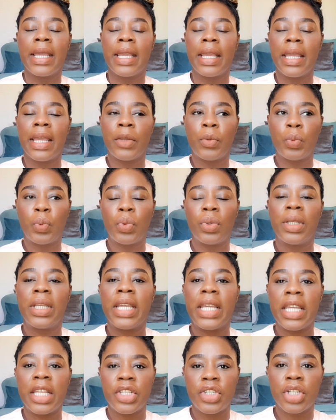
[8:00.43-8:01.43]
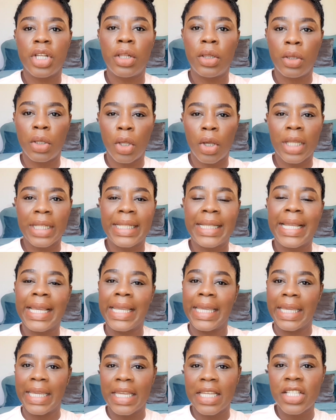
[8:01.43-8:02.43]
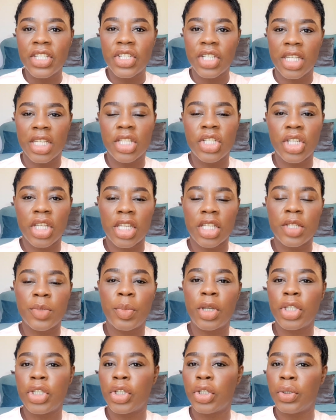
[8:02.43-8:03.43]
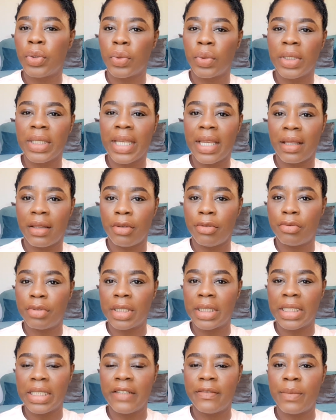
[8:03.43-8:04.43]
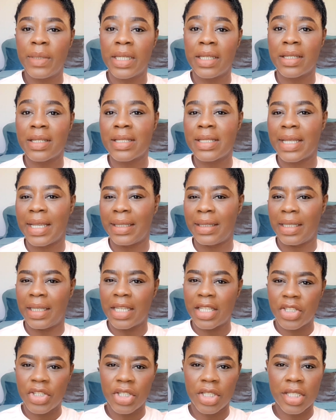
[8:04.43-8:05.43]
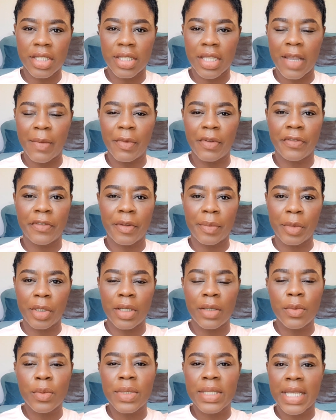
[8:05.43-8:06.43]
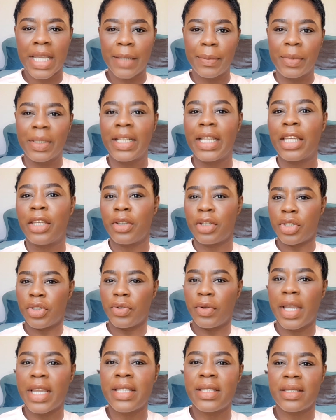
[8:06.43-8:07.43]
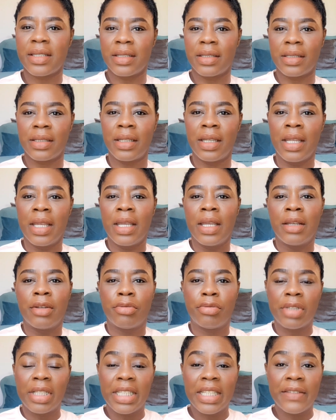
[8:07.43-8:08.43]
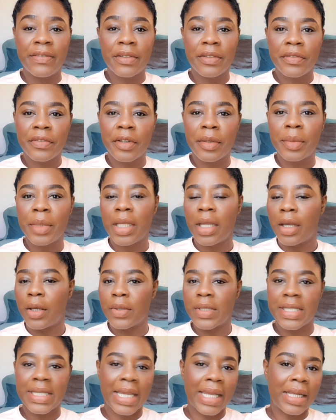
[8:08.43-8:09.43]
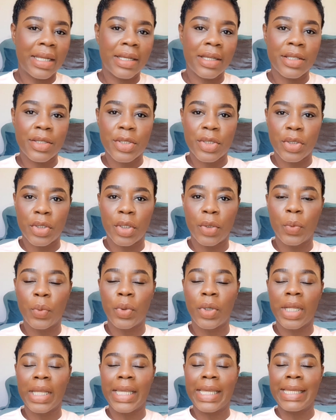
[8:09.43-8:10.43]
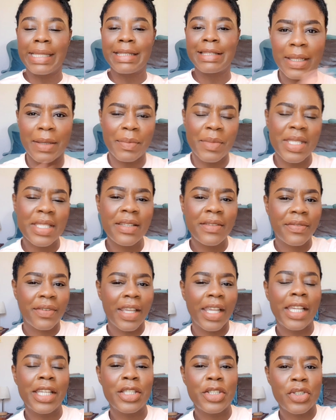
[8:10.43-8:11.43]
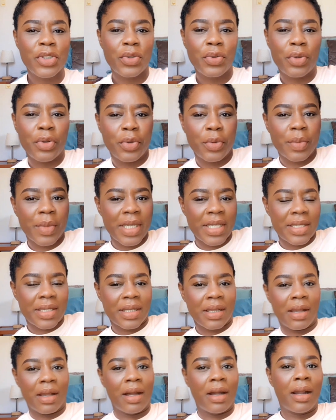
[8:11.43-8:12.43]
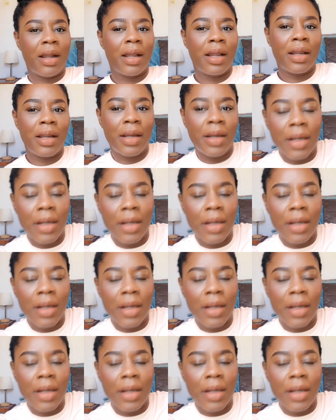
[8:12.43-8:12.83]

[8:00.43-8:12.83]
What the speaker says: it would itch a lot, like itch, but you don't get a relief because like the itching is coming from outside, but like you're trying to relieve it from the outside and it's not working. Let me see if I can show you my scar.